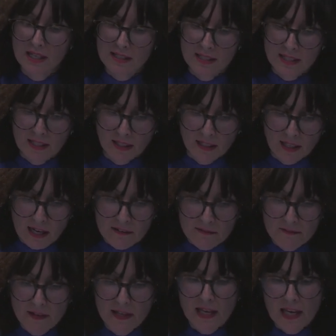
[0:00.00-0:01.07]
ethical
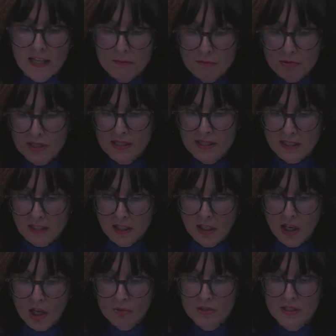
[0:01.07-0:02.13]
life and brings it
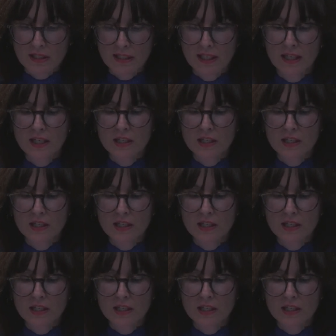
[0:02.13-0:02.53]
closely